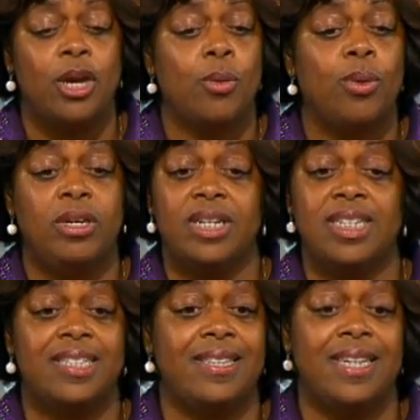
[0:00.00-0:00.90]
We're looking
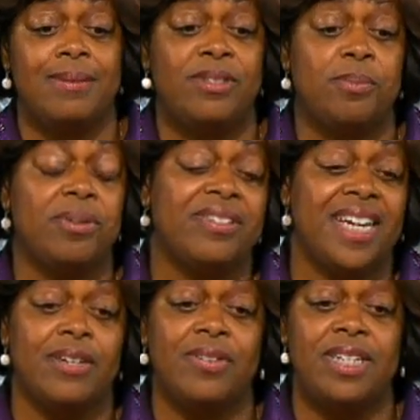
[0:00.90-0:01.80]
to them to
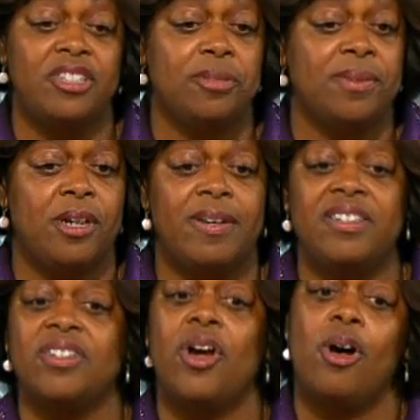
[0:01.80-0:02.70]
protect religious
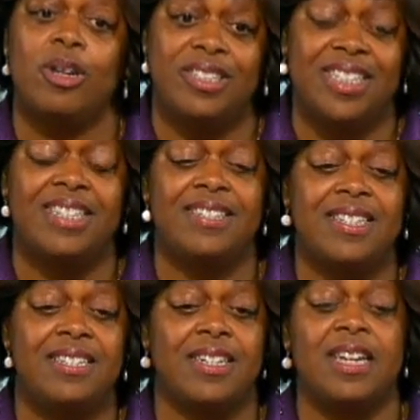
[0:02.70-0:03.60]
minorities and all
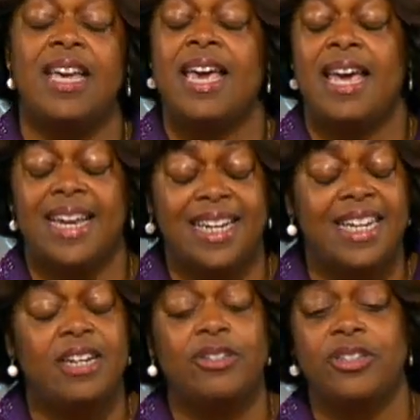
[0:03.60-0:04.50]
citizens and, and
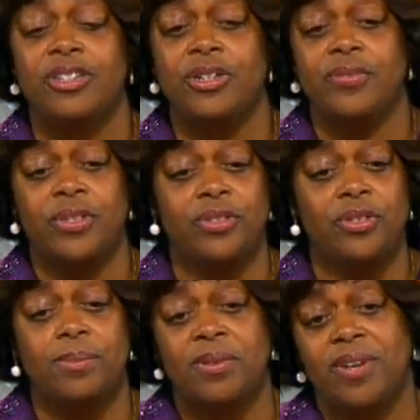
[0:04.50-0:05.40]
adhere to the universal
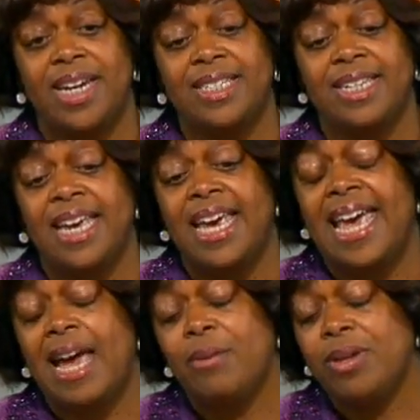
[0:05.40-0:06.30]
human rights.
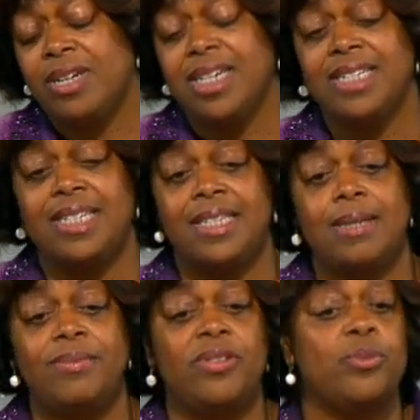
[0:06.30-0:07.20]
And we're looking to
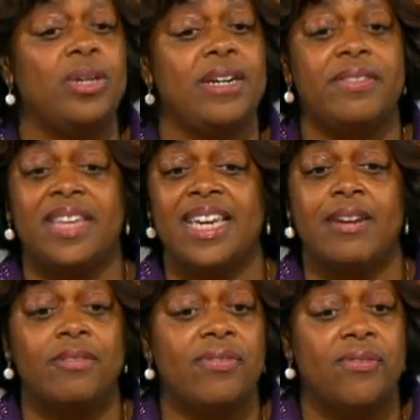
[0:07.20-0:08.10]
them to where they
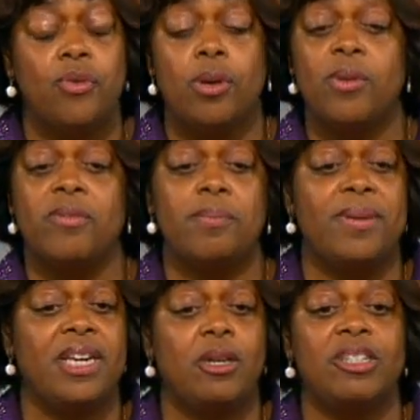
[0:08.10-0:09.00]
can reform or
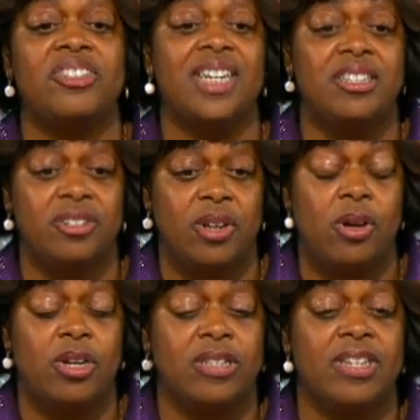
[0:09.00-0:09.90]
repeal or change
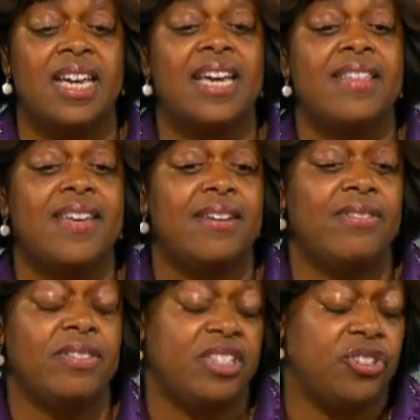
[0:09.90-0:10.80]
laws
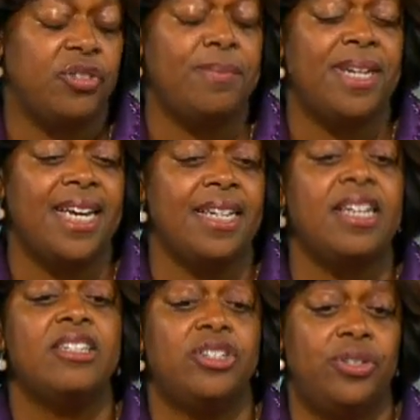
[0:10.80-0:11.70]
that discriminate
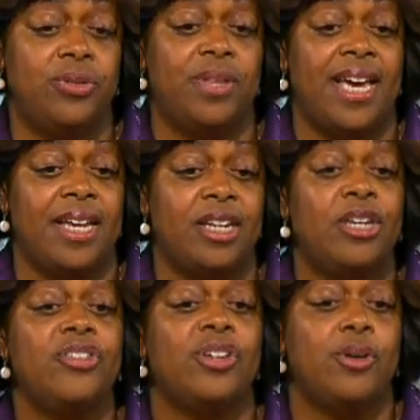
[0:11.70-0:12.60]
to do that.
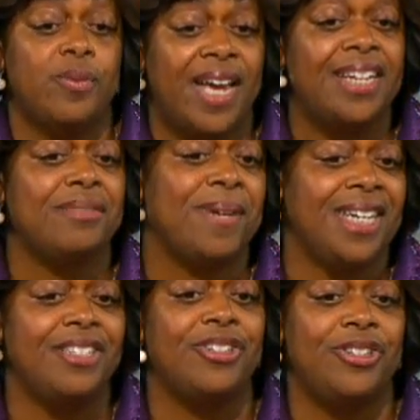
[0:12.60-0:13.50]
So that is my
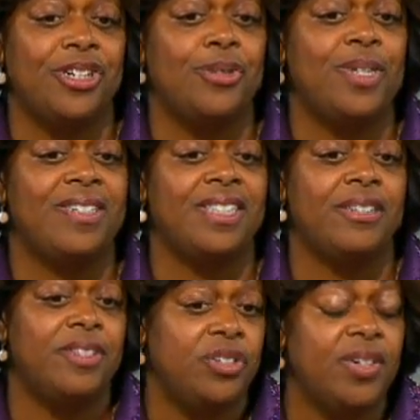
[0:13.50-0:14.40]
answer to your question.
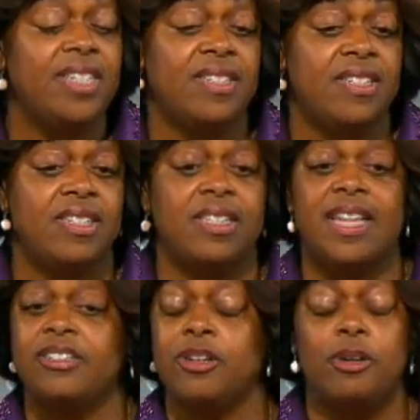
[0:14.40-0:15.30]
They're in transitions
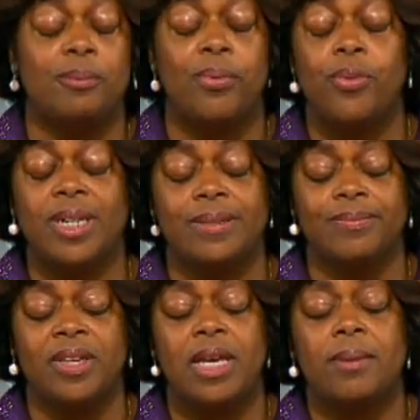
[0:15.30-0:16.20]
that are important,
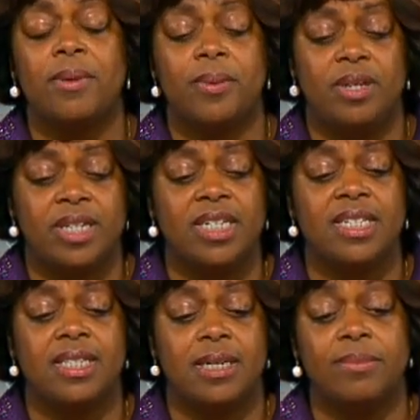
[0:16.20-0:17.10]
but we're looking
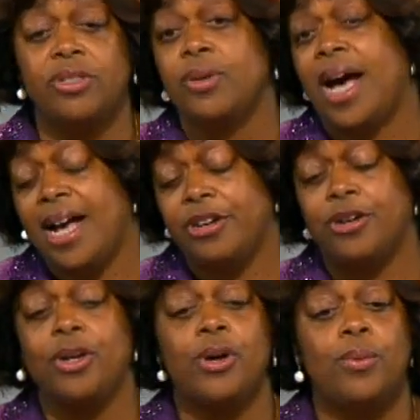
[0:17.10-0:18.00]
to them to
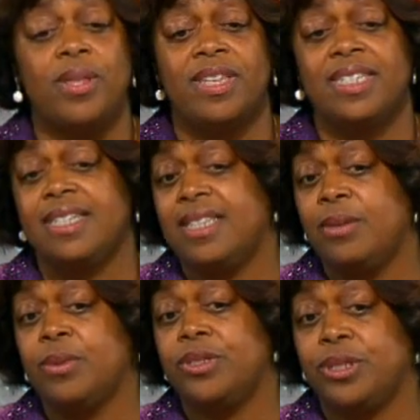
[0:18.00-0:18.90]
honor what they said they
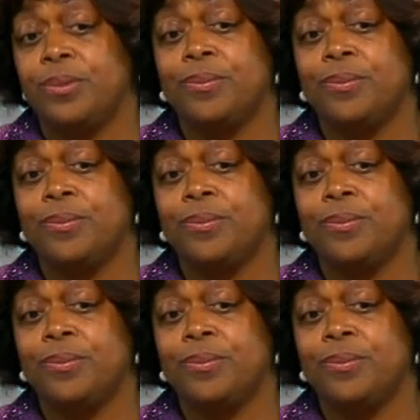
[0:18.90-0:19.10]
will do.